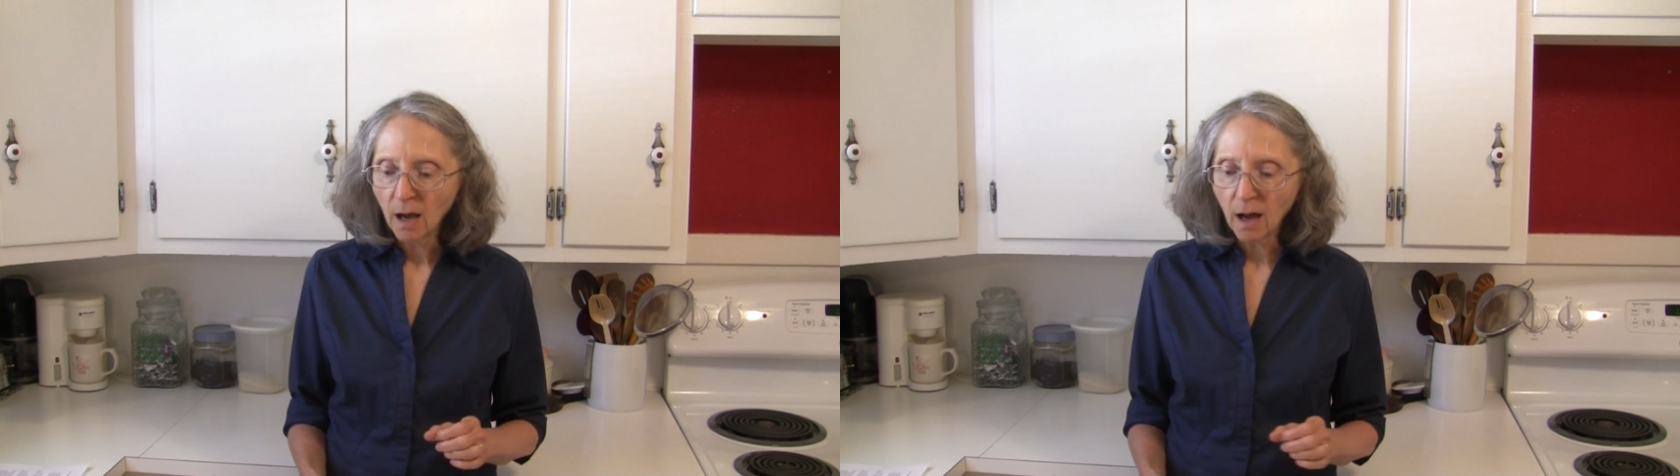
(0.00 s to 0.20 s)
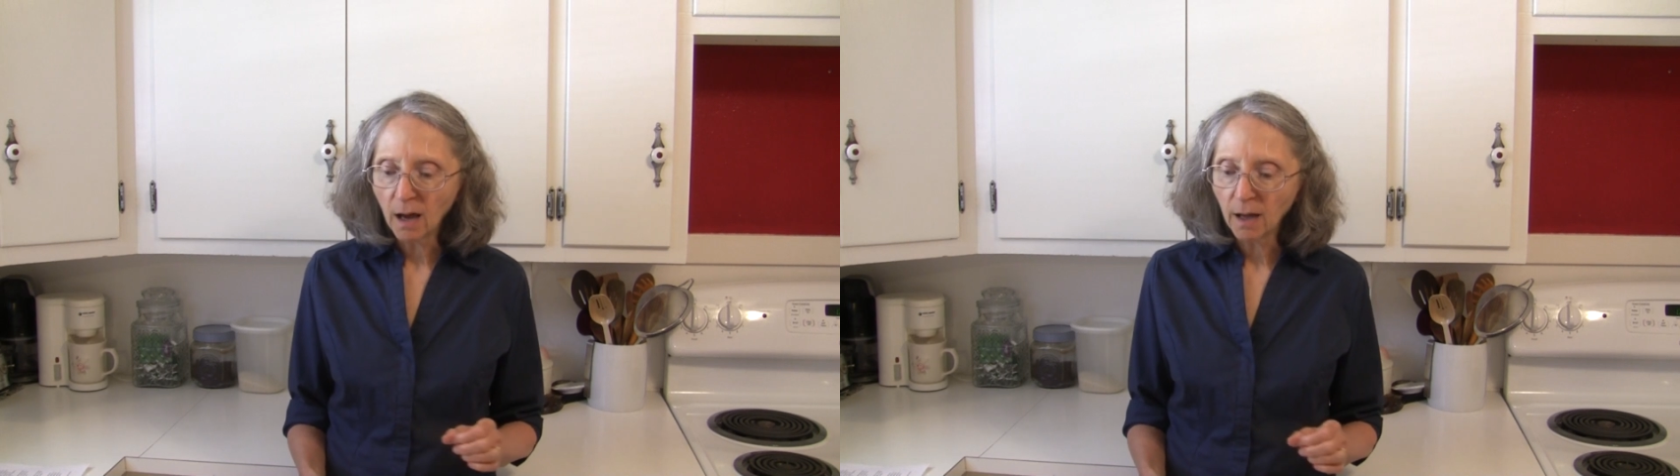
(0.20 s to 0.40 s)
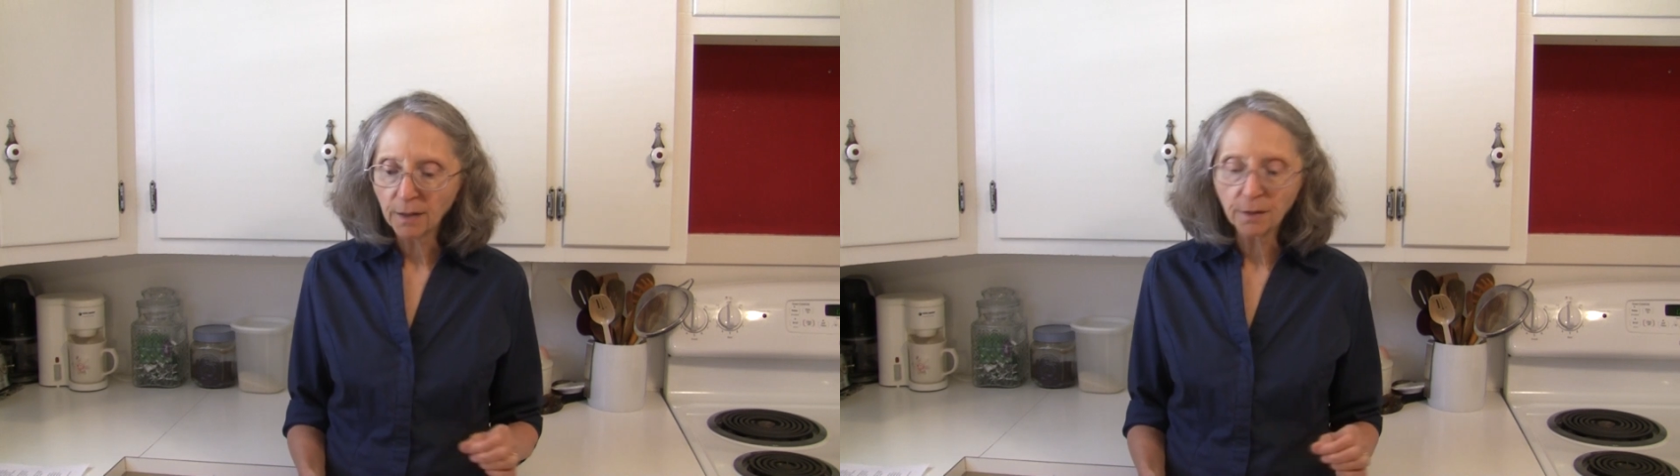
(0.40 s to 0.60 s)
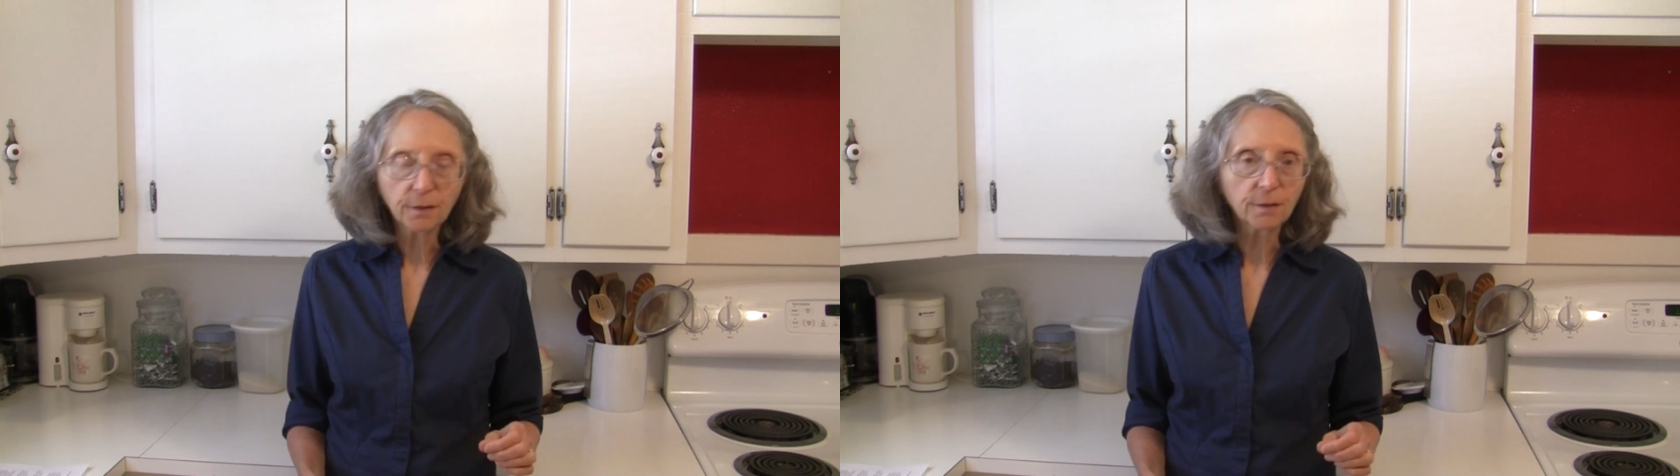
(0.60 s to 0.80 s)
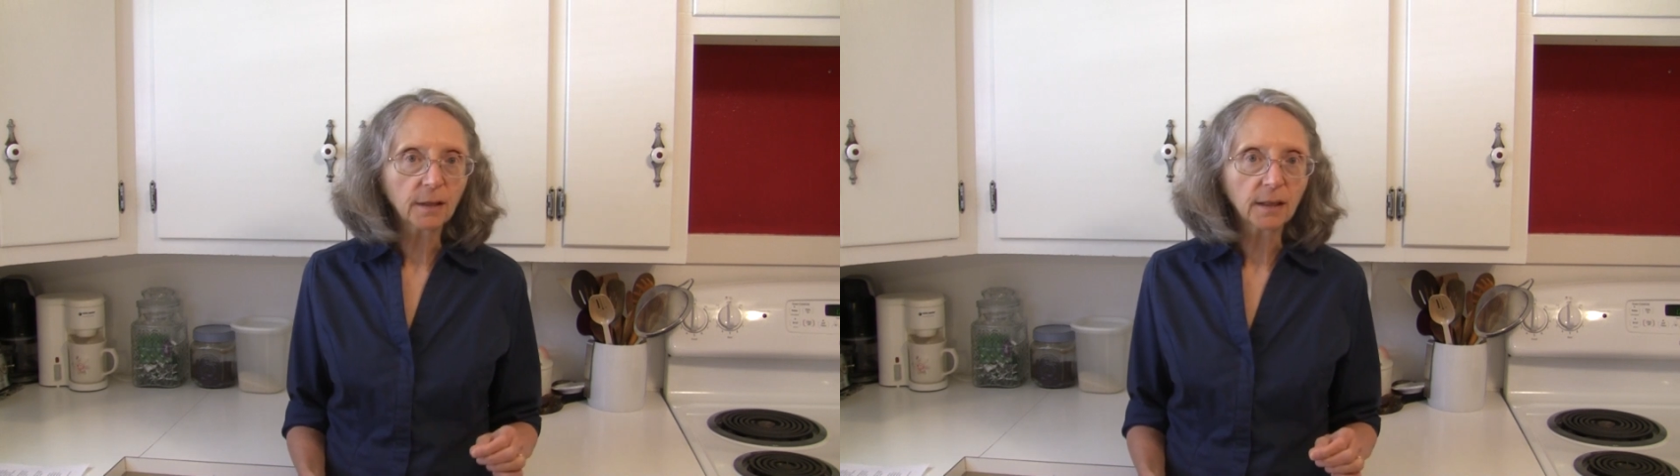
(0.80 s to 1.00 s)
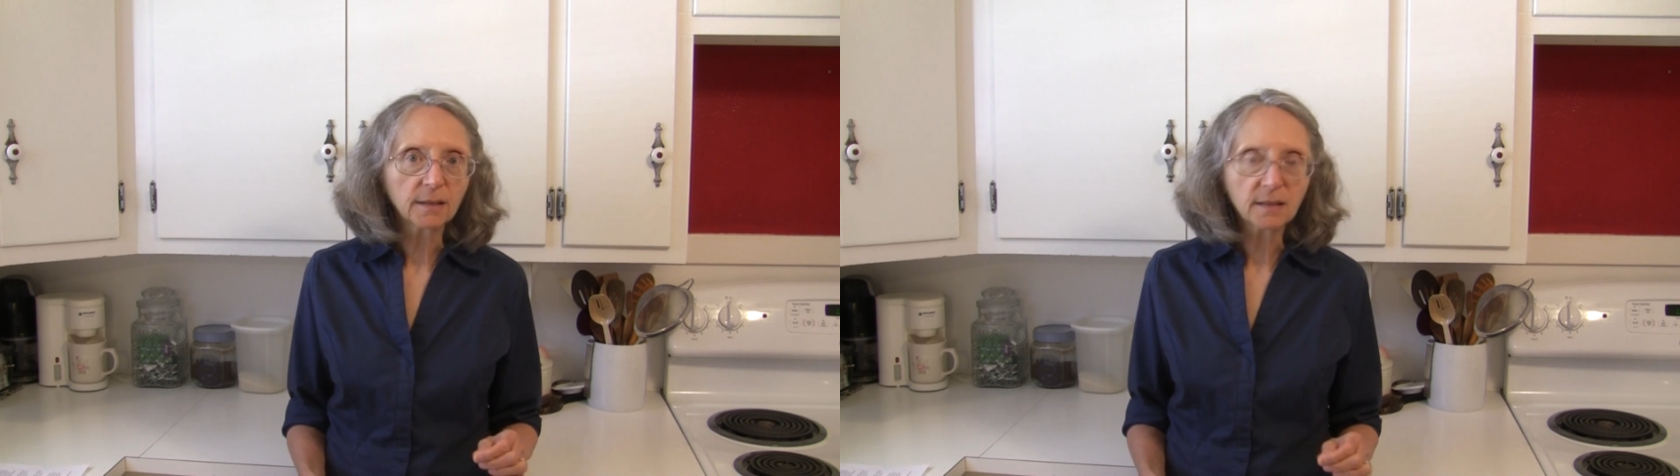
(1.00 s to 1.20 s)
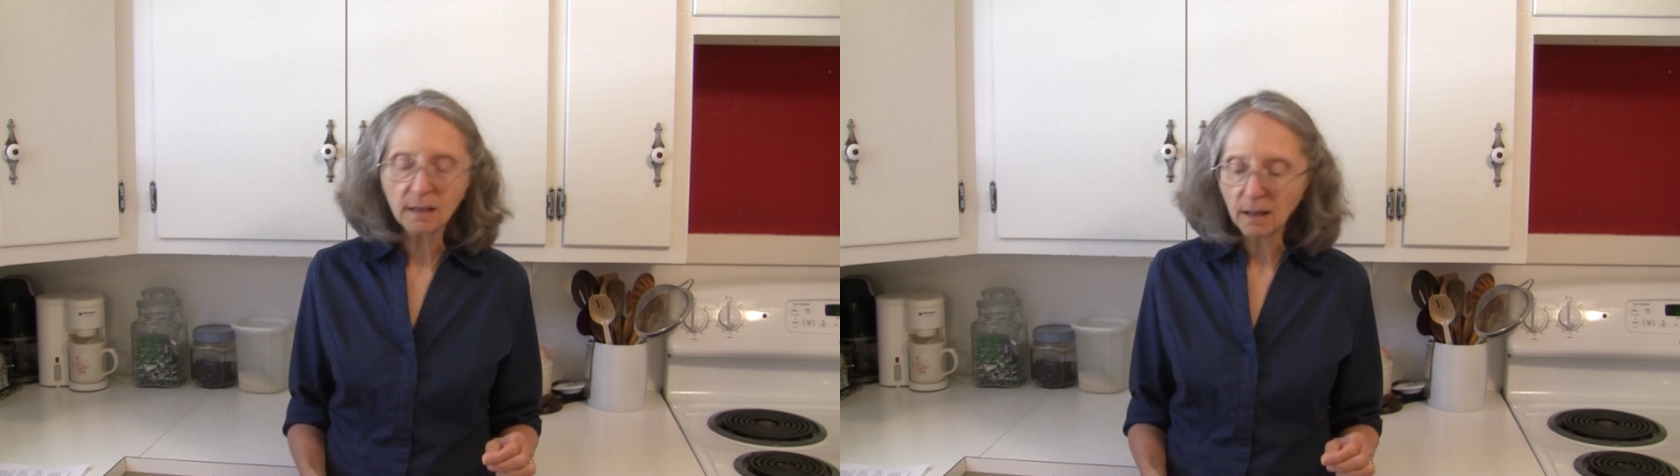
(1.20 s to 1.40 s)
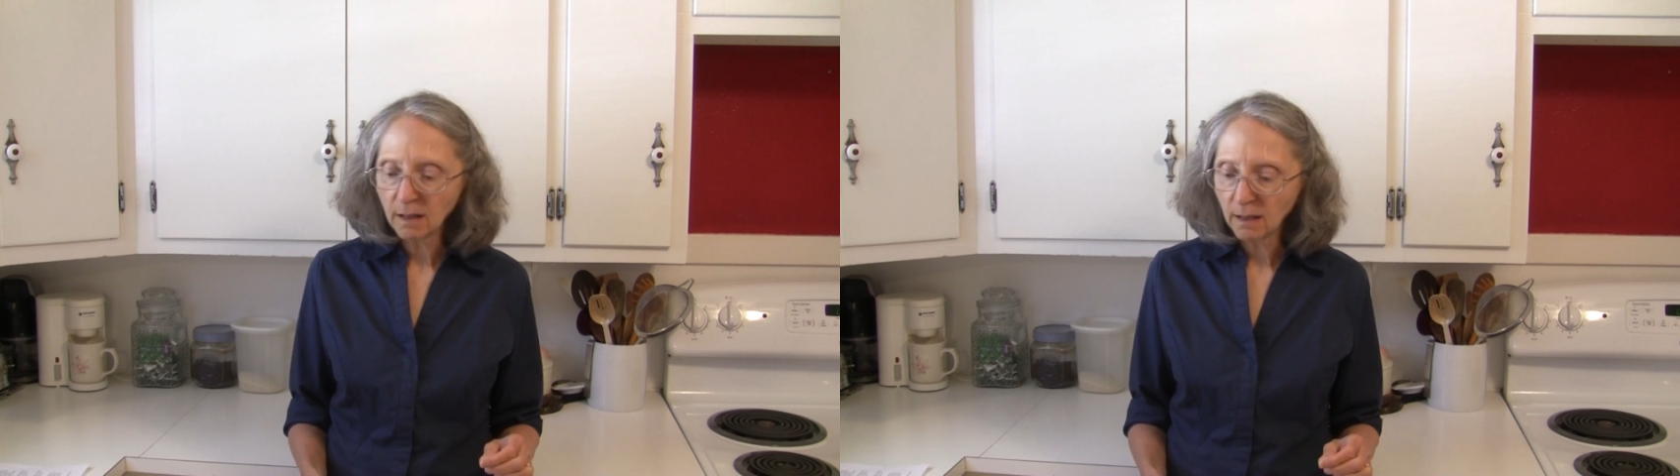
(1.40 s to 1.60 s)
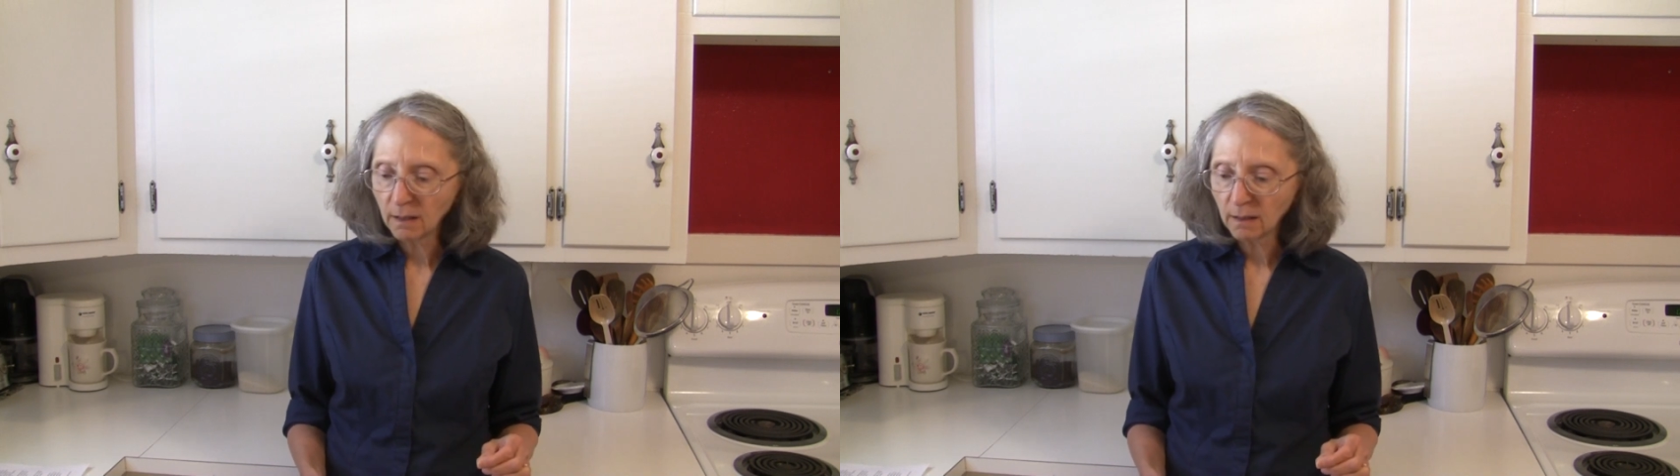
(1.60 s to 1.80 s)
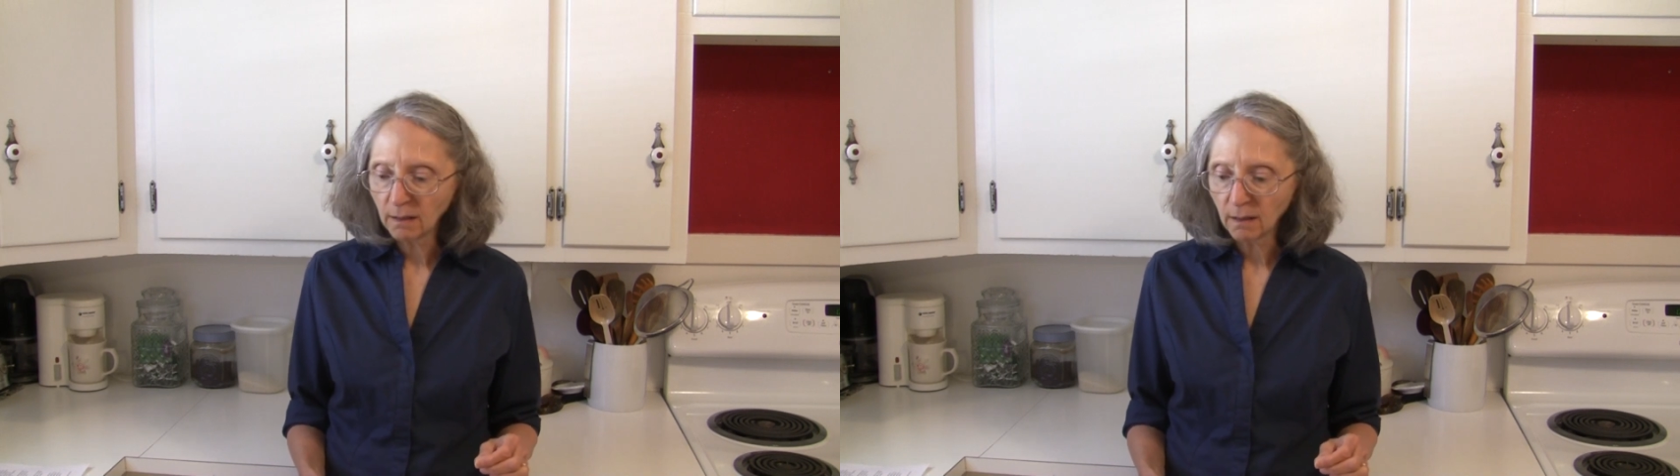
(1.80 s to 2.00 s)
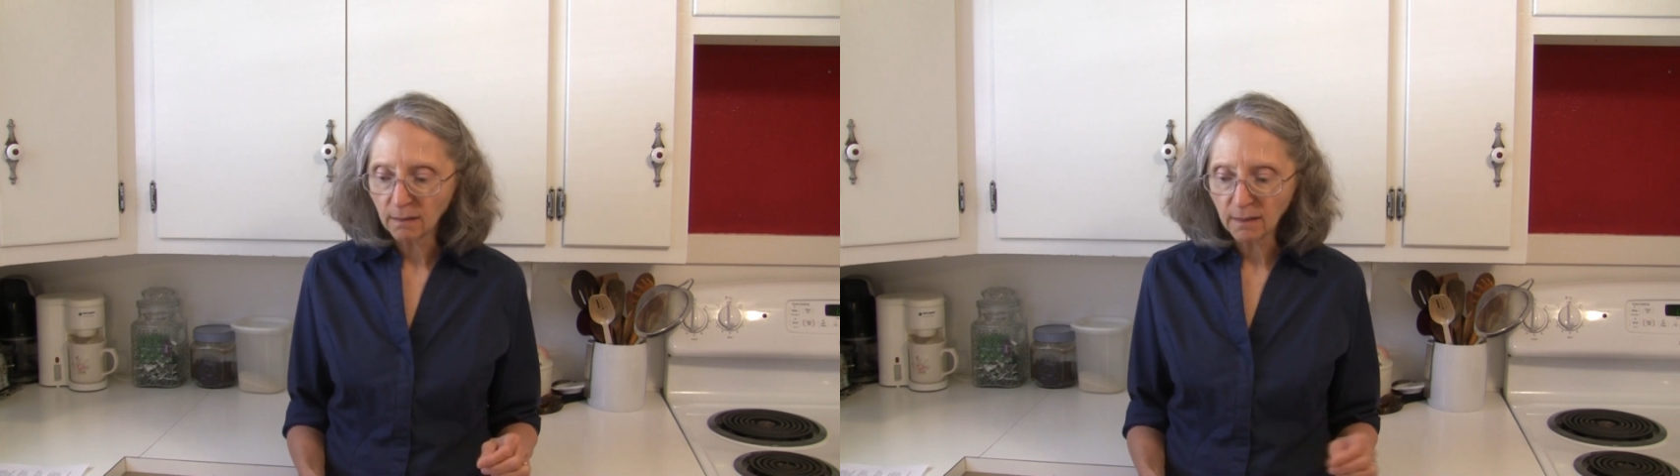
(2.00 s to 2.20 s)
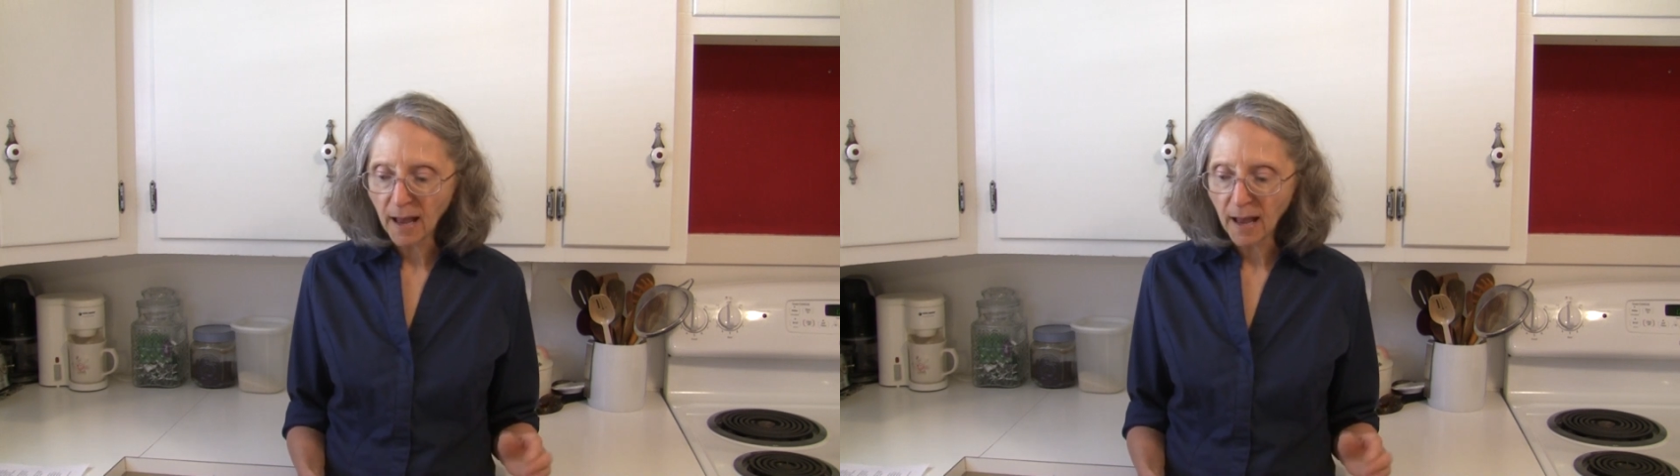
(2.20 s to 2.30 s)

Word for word: iron and zinc, uh,